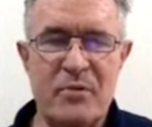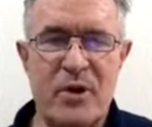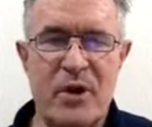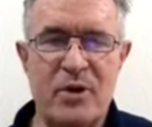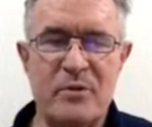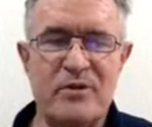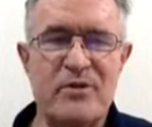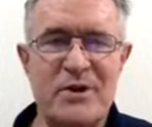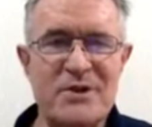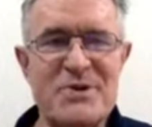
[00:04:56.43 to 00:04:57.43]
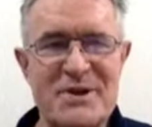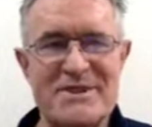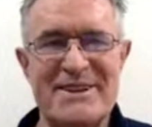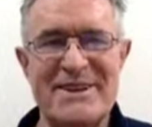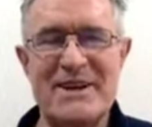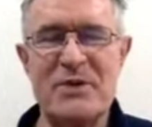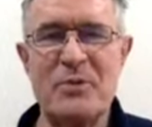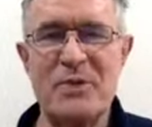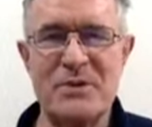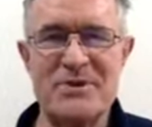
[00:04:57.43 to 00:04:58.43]
poll, I'd be very interested to hear
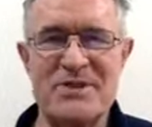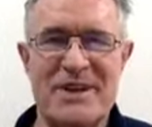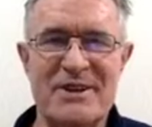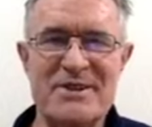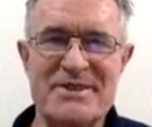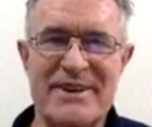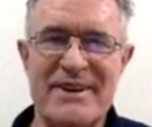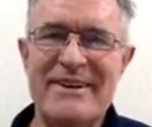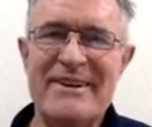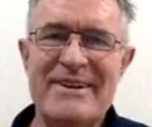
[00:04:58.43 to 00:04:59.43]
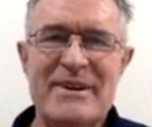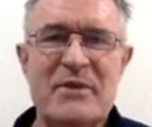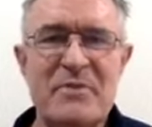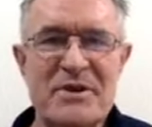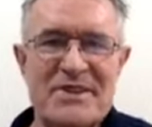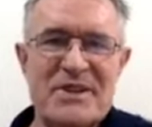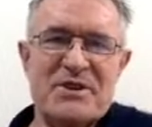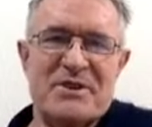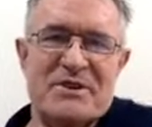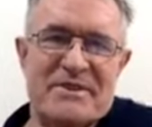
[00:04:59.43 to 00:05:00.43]
what people's challenges are. But
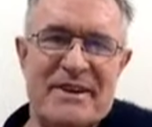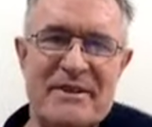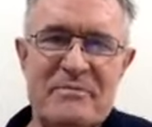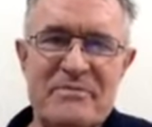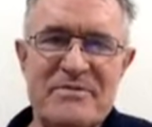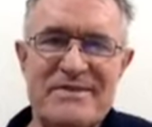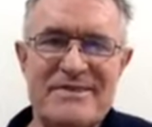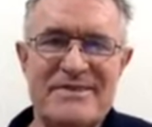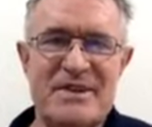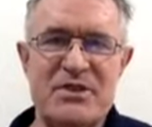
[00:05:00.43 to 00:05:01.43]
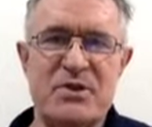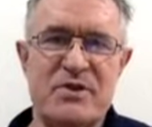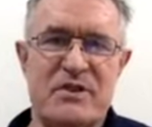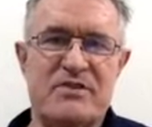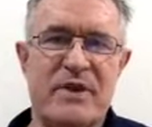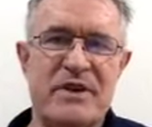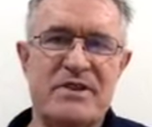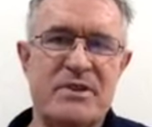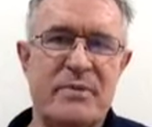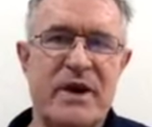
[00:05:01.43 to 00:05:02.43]
essentially, digital
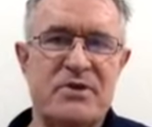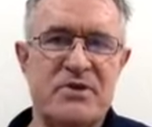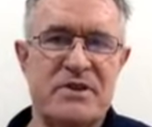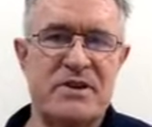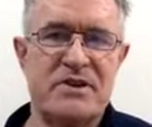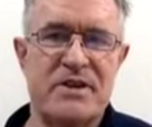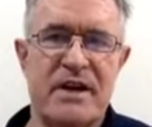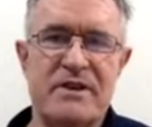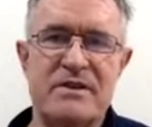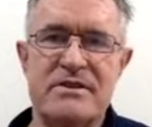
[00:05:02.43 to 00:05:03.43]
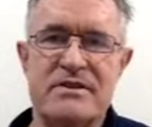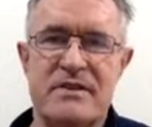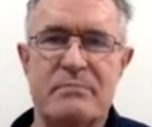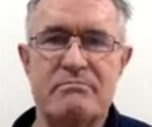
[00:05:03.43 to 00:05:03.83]
transformation is about addressing change,